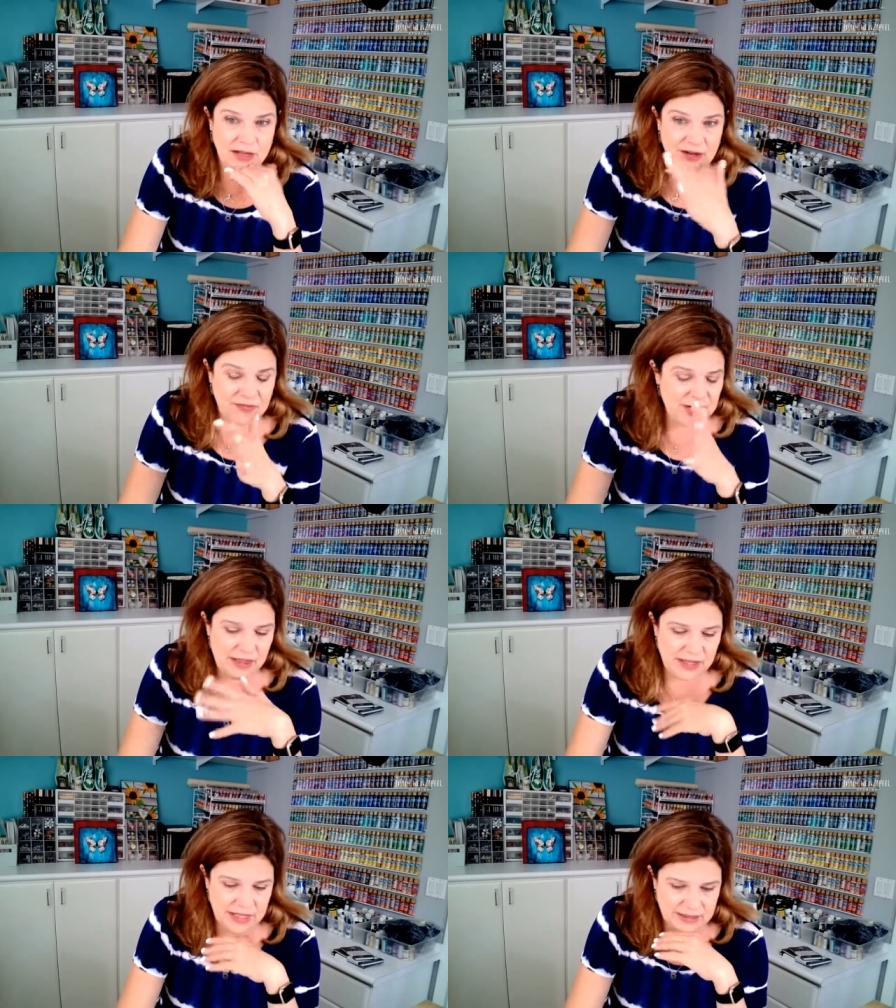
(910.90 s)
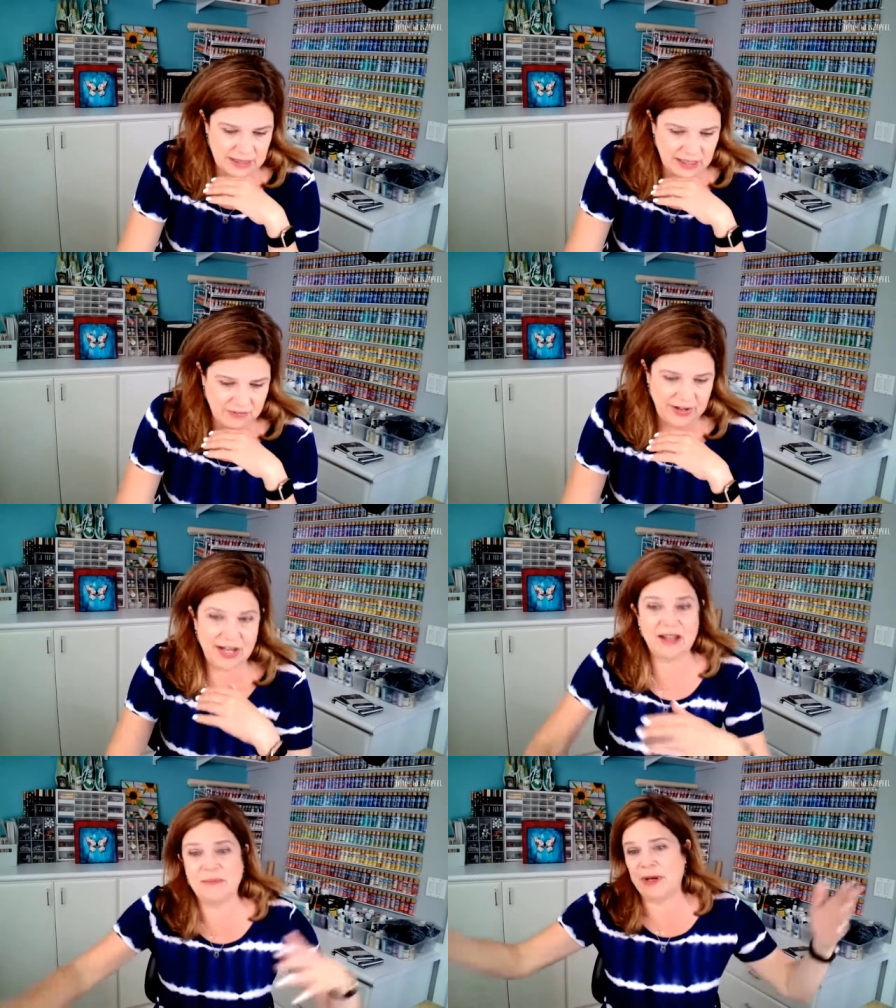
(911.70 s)
If anything gets out of
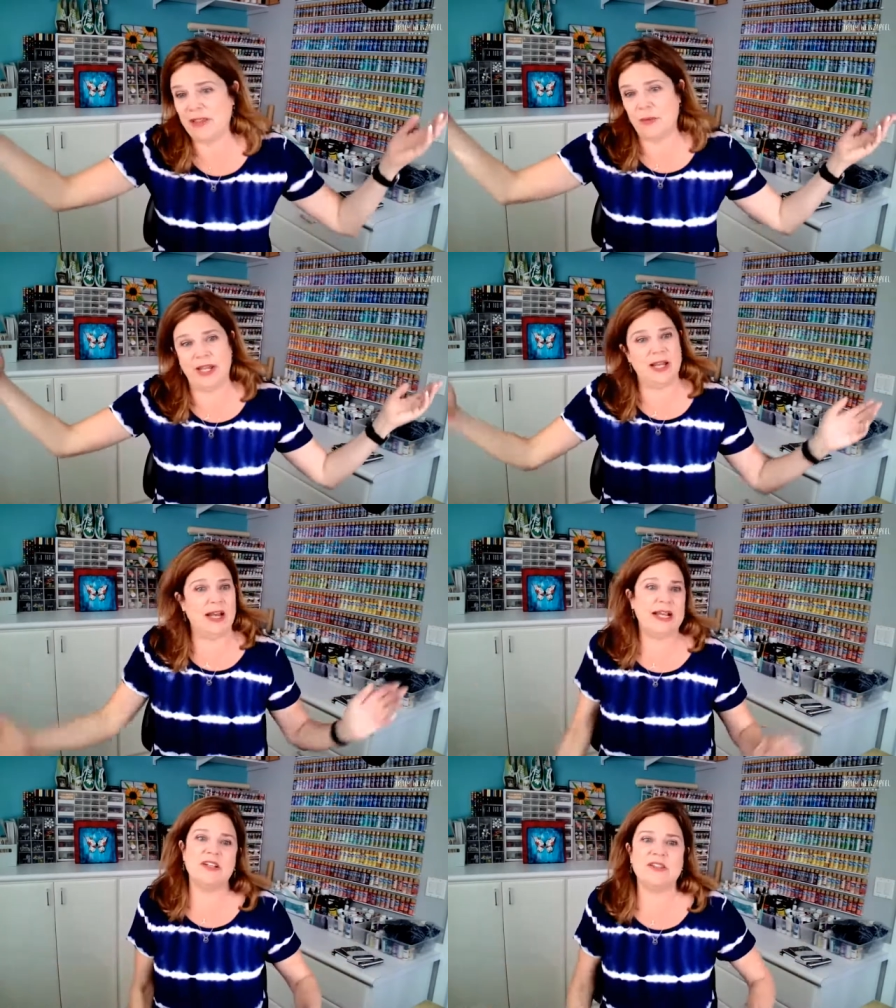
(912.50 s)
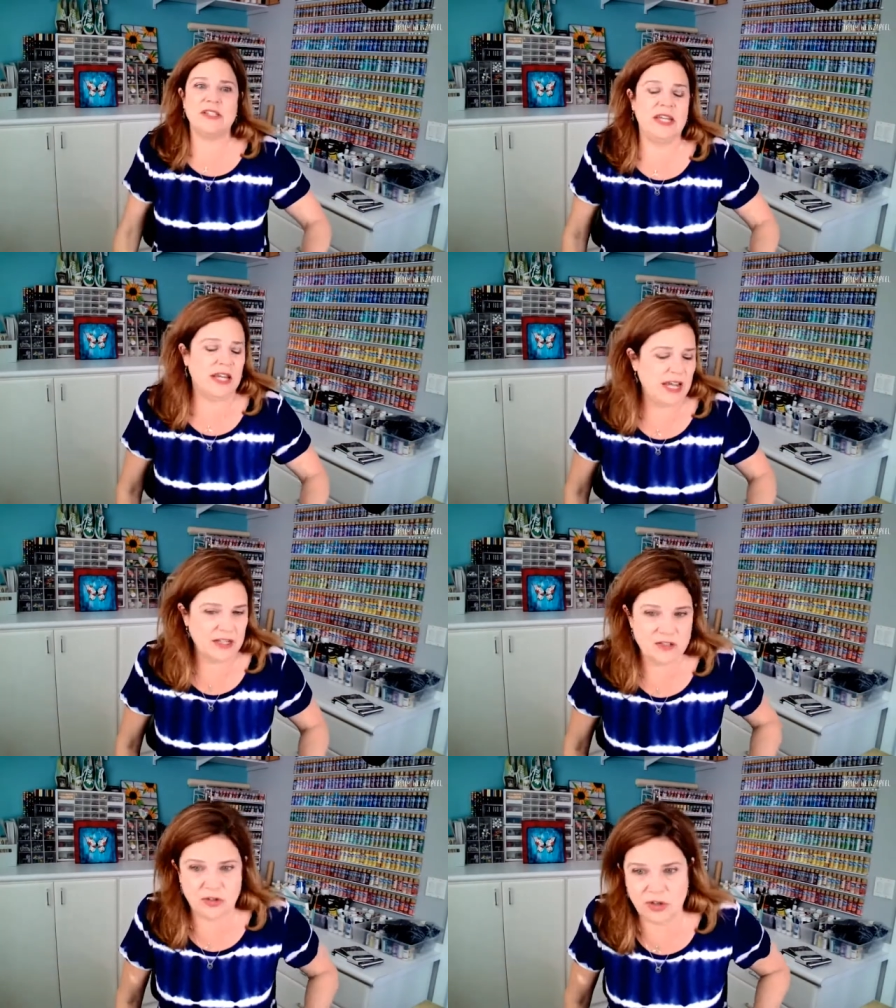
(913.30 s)
hand, by the way, I could just hit
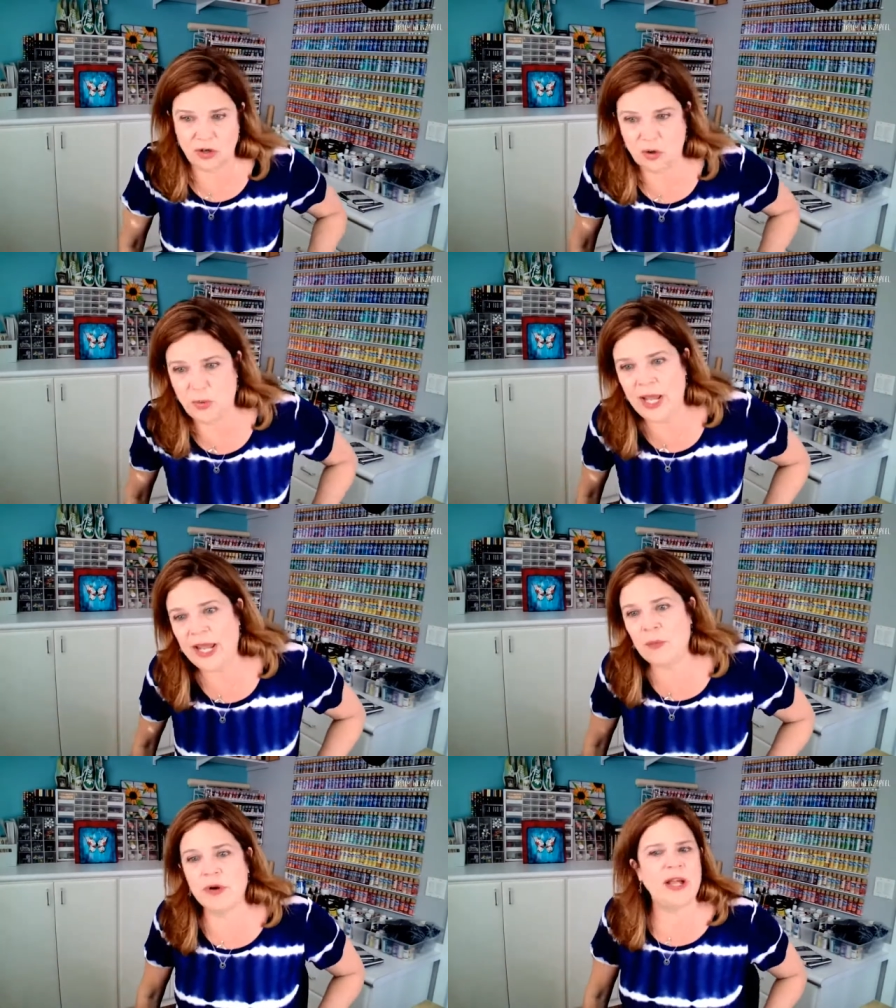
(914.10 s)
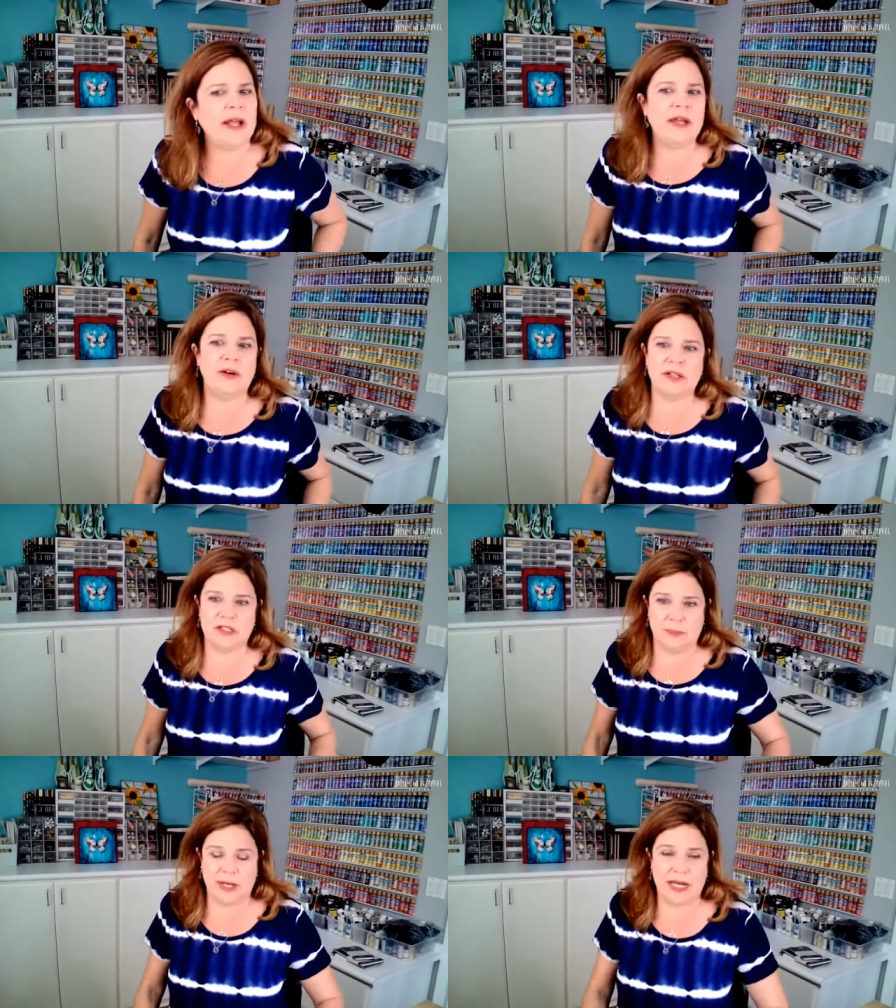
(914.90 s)
cancel and go away. We're not here to
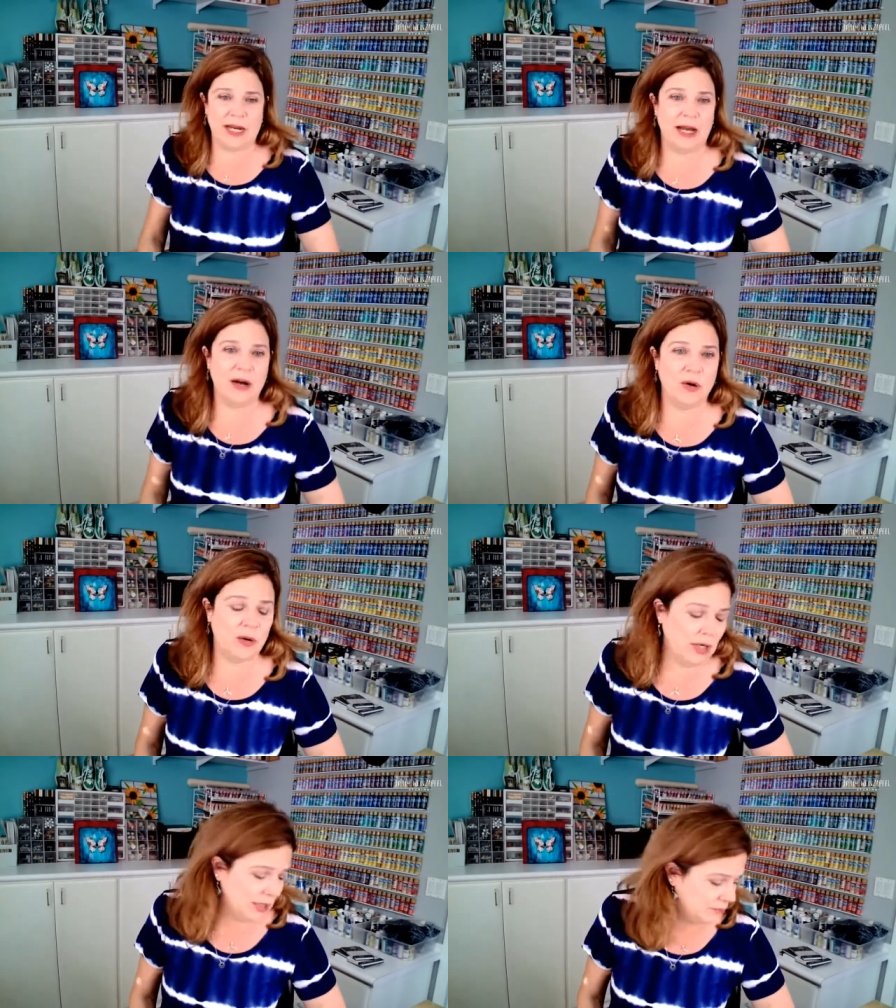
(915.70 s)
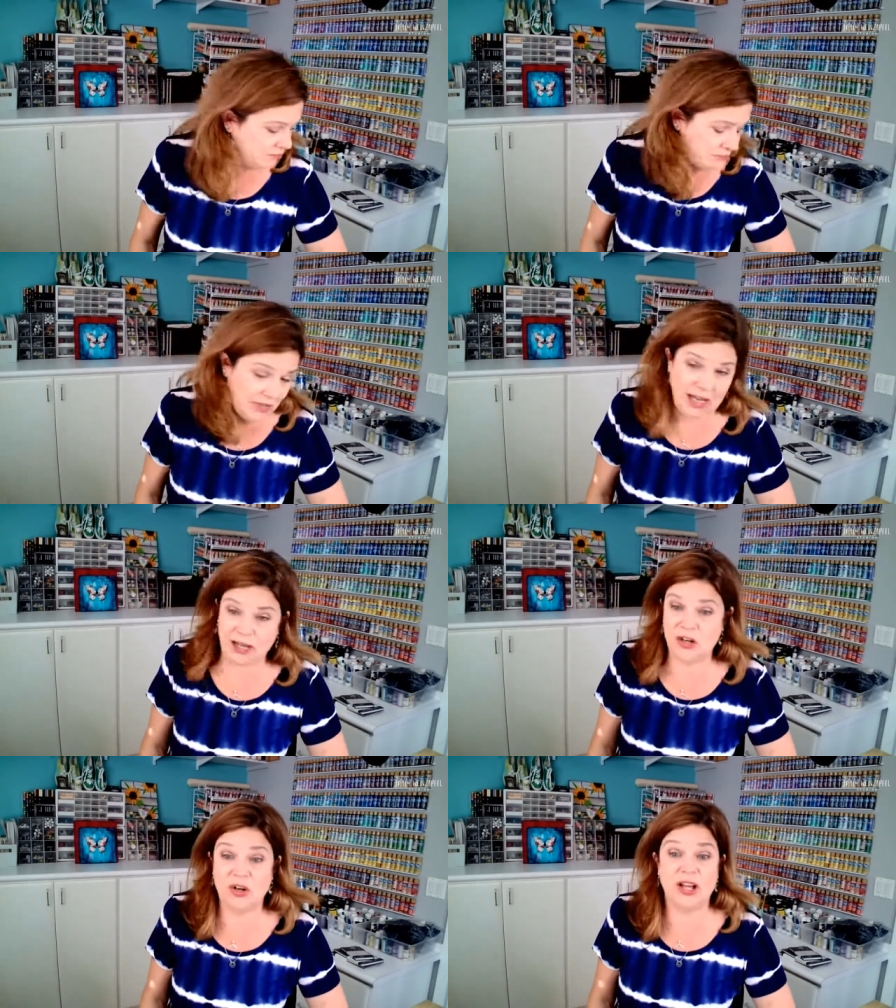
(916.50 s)
debate how
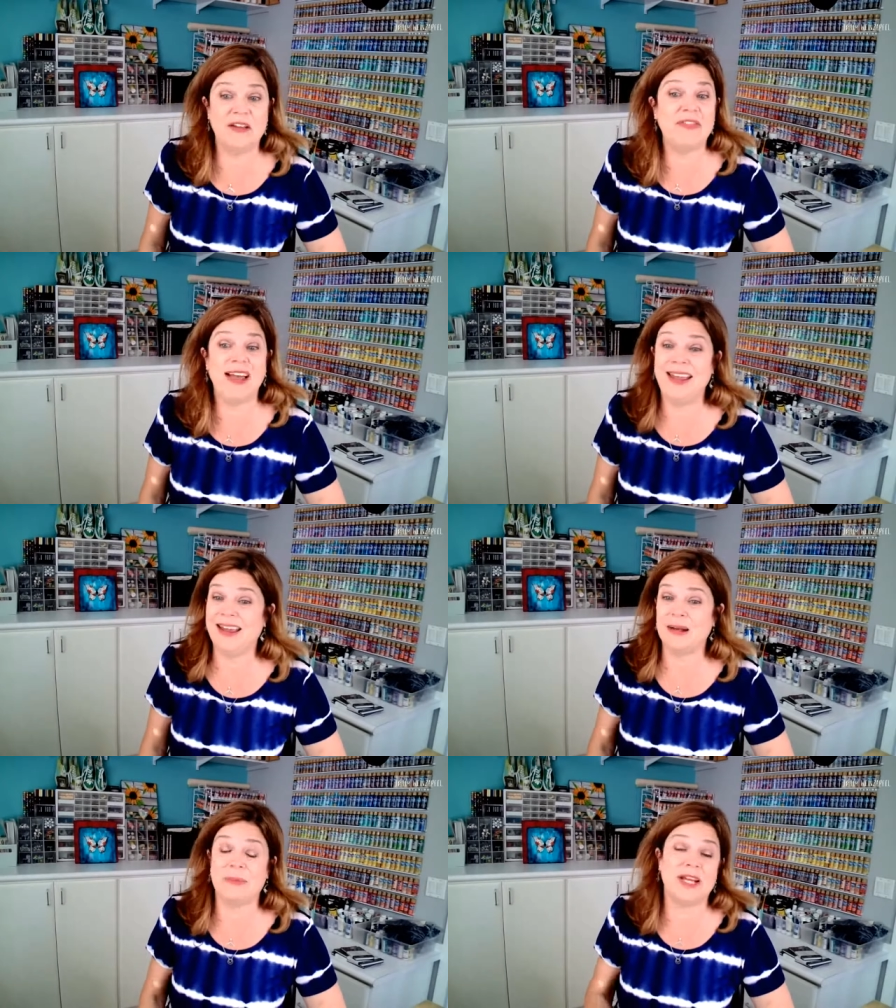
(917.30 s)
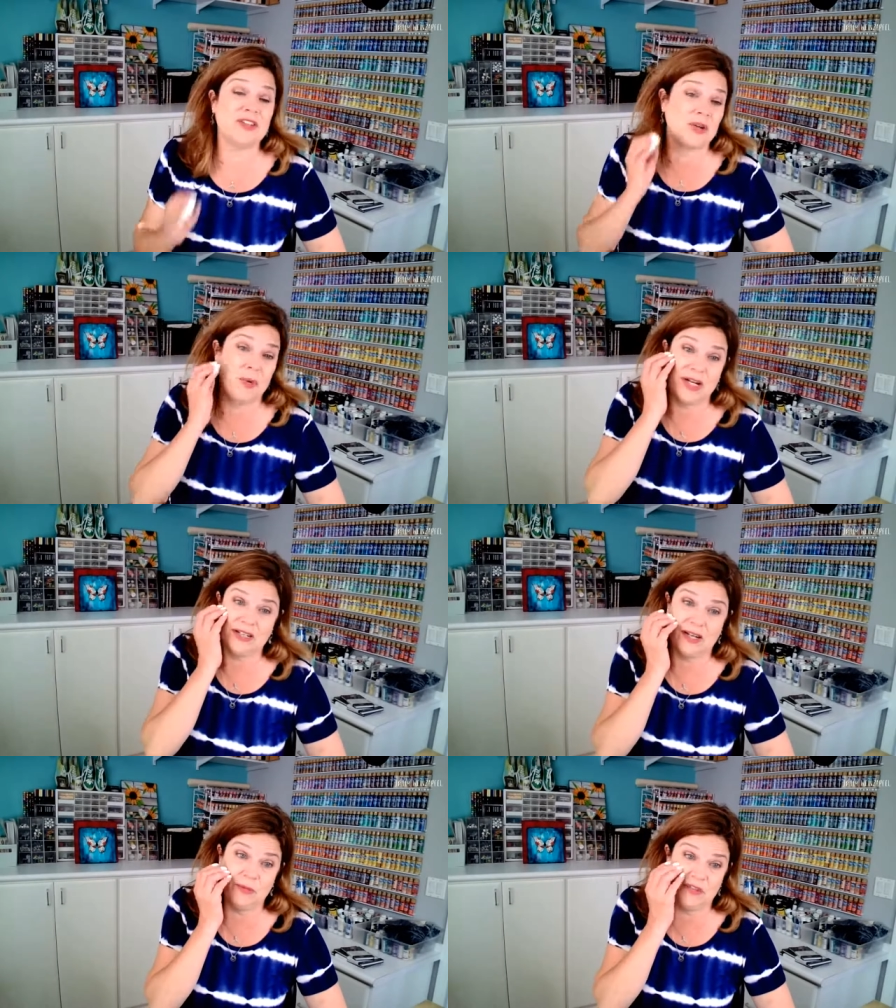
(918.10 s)
if I had a magic wand,
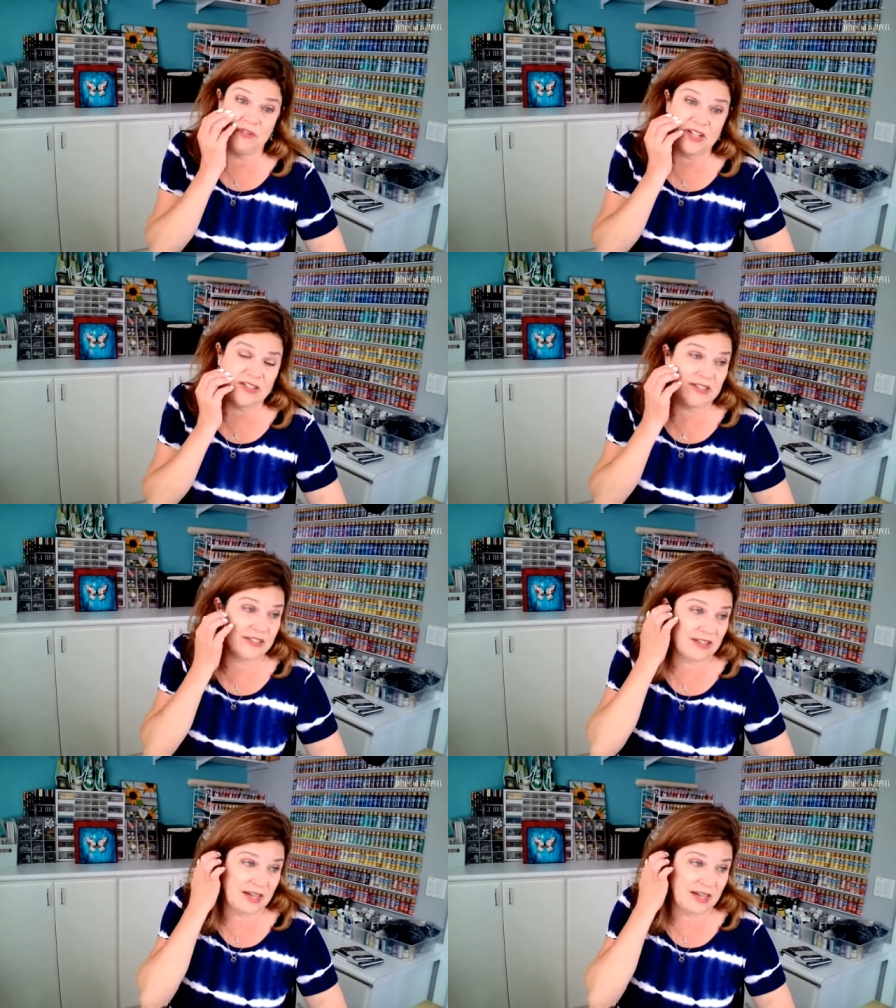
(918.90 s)
I would fix this.